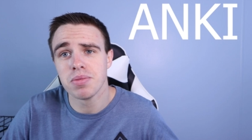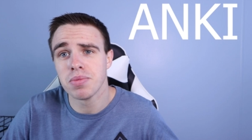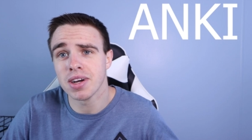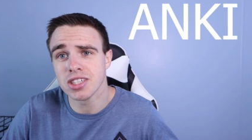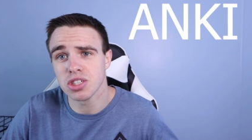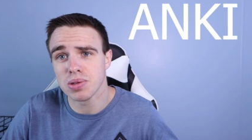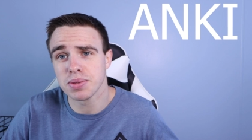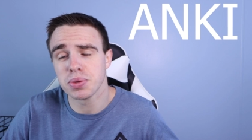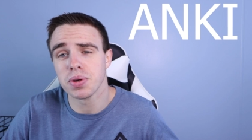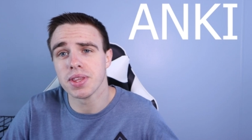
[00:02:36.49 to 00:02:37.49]
not just
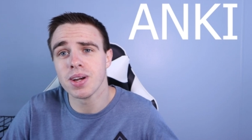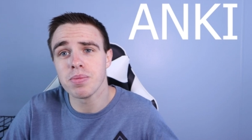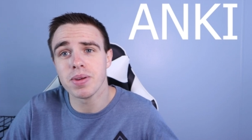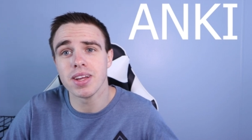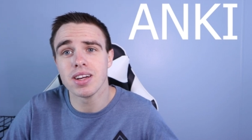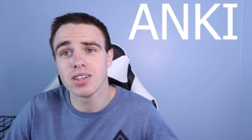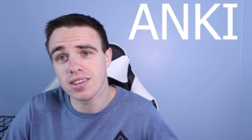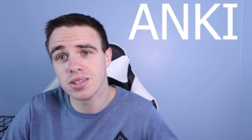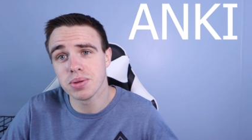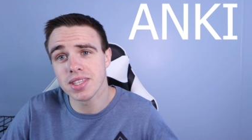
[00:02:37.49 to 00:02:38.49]
respiratory therapy.
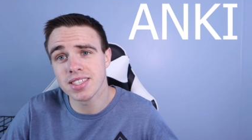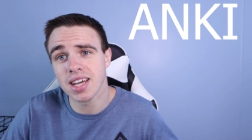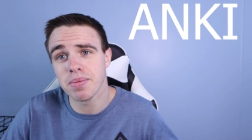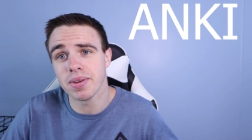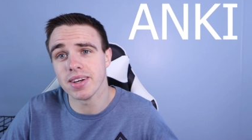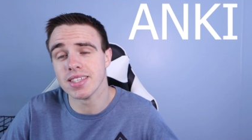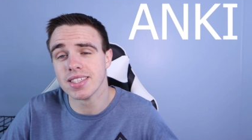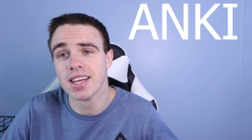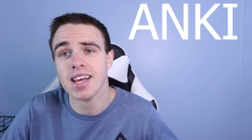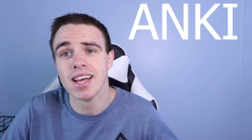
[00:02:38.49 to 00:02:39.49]
So what this app
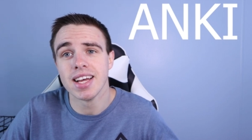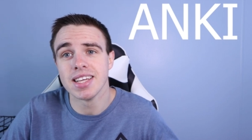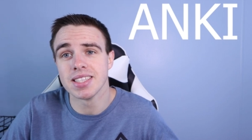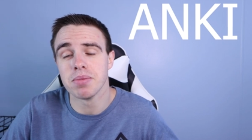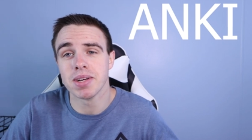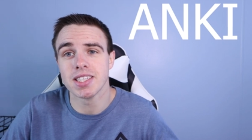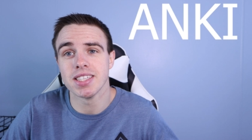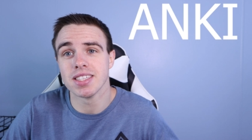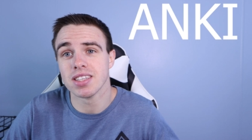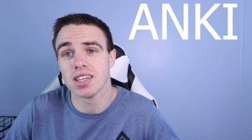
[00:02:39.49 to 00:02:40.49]
does is it
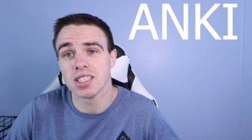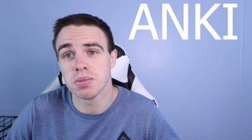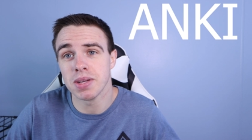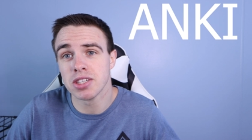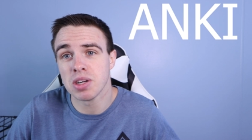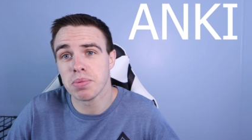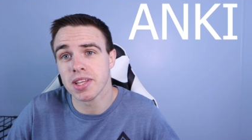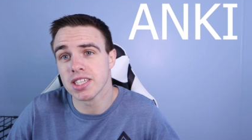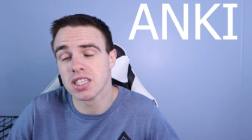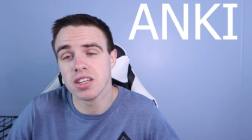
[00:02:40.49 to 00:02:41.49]
mixes spaced
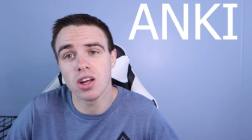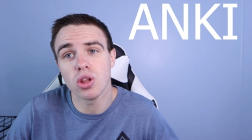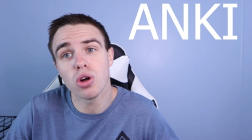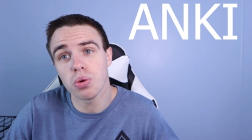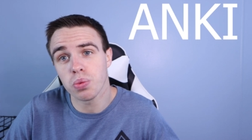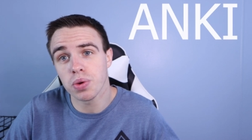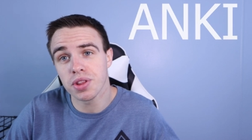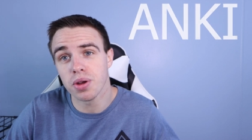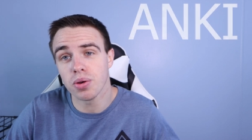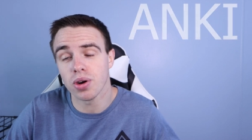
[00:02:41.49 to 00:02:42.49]
repetition along
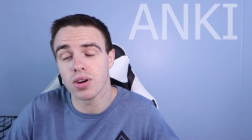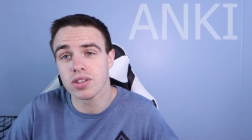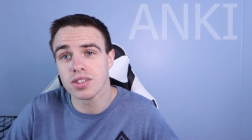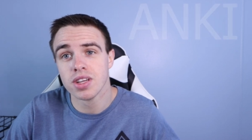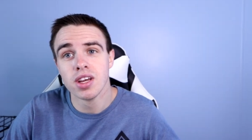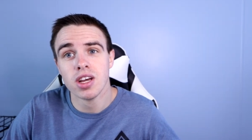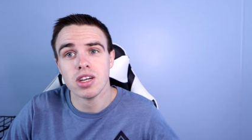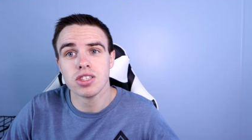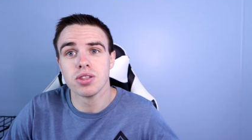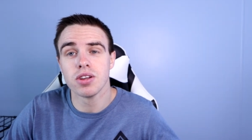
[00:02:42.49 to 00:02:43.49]
with note cards.
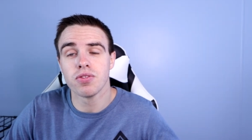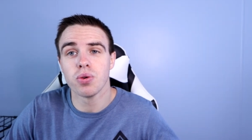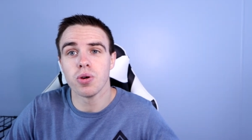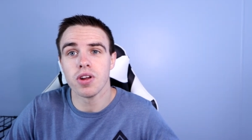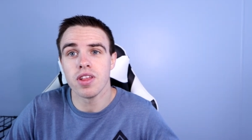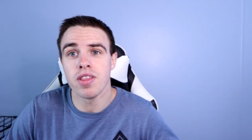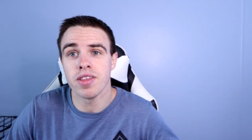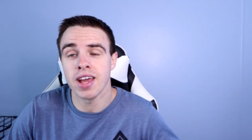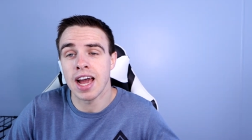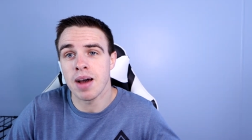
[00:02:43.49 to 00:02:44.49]
So therefore,
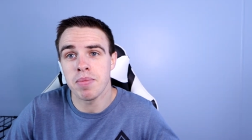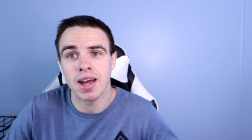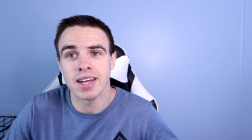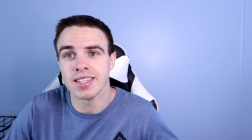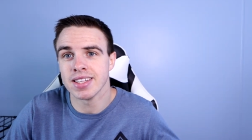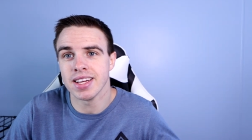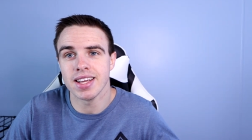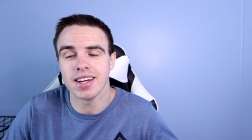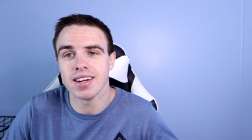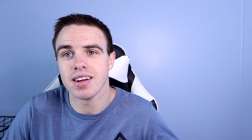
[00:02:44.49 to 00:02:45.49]
the app has
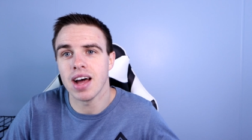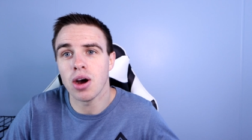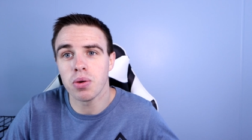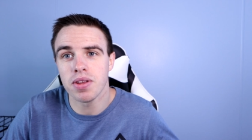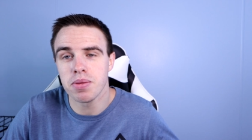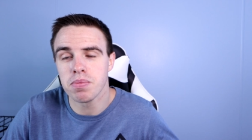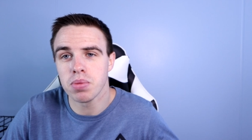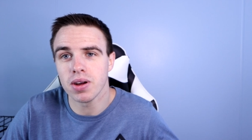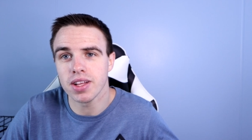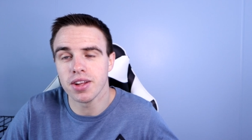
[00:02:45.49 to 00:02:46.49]
a uh, algorithm
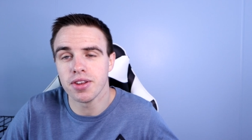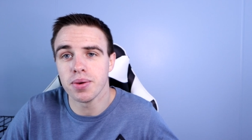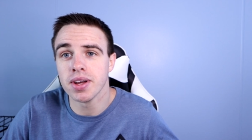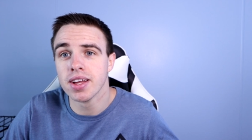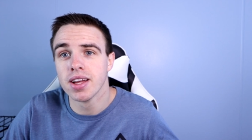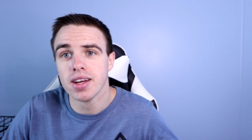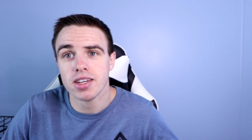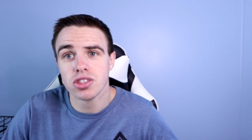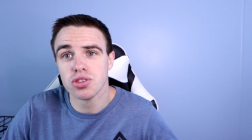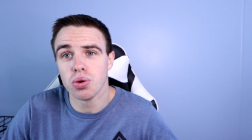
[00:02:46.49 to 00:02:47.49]
plugged into it.
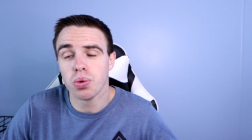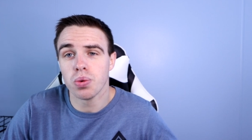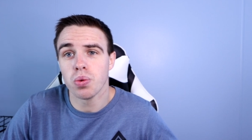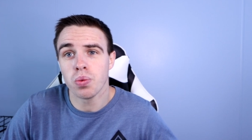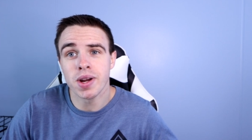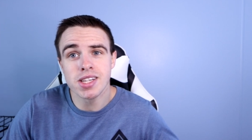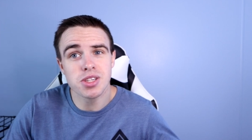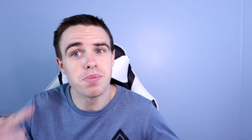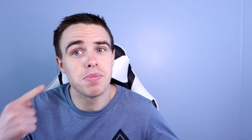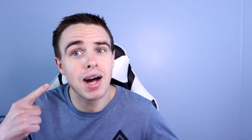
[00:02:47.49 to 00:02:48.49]
So right
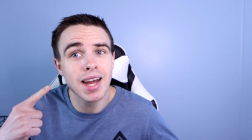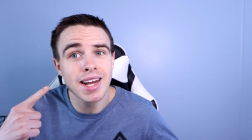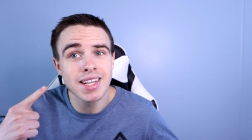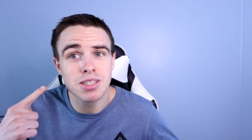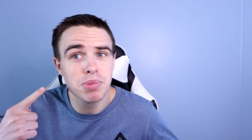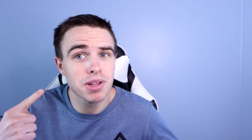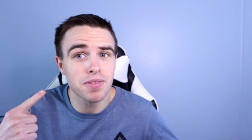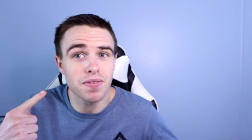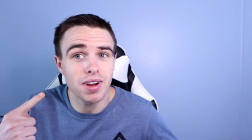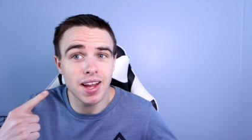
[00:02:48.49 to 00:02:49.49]
as your mind is about
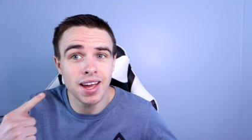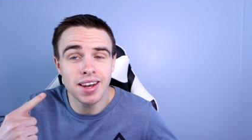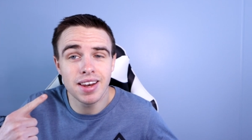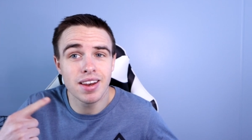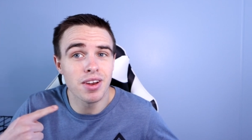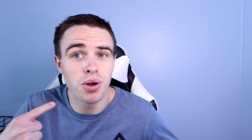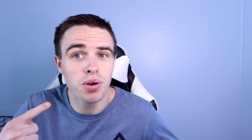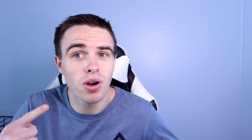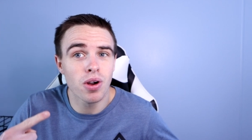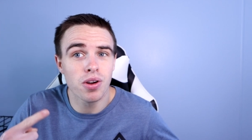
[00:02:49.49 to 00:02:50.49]
to forget a
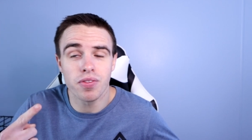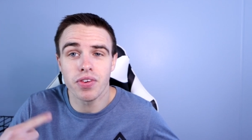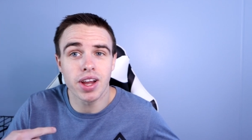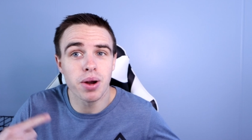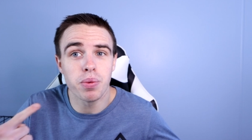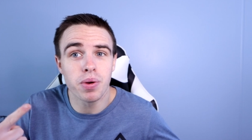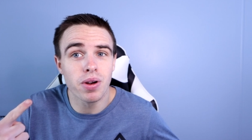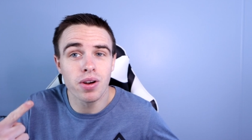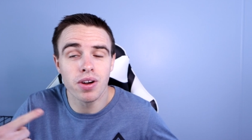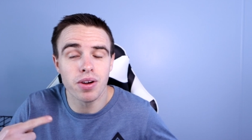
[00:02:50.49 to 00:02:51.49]
note card or forget a
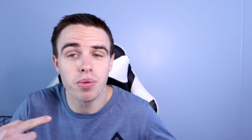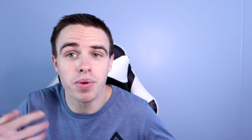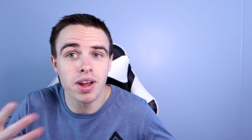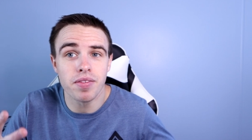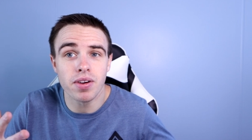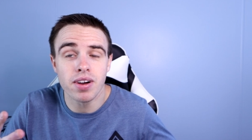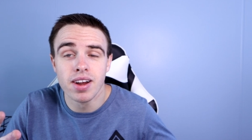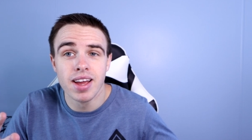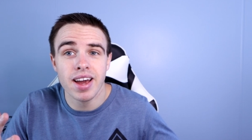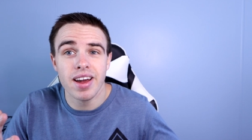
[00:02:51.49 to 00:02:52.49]
word or whatever,